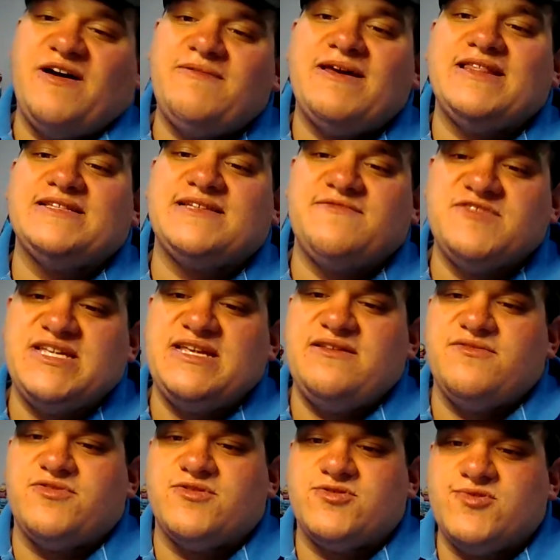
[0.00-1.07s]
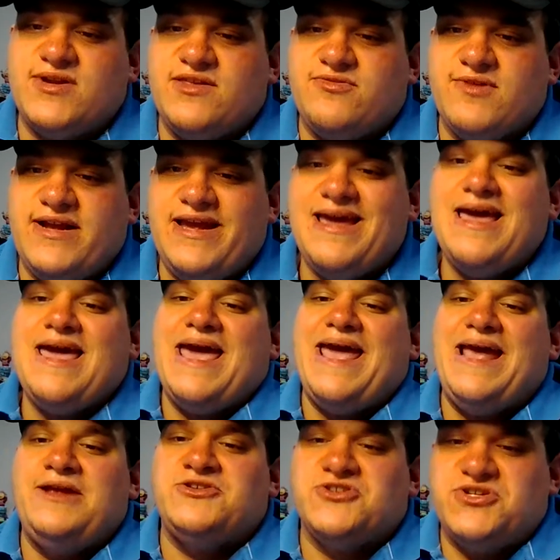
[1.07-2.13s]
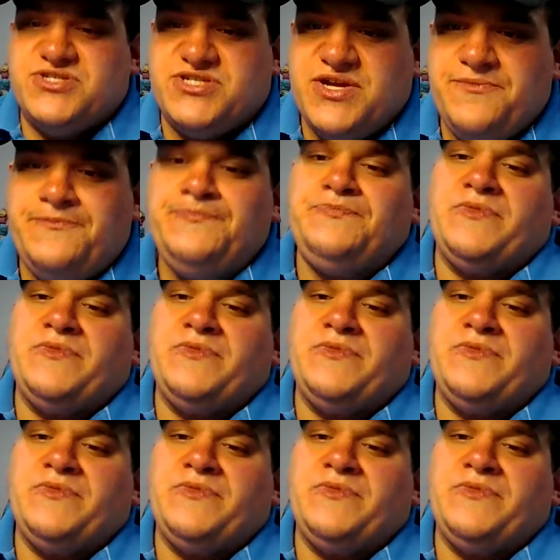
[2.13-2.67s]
followed by the 17-23 Angels.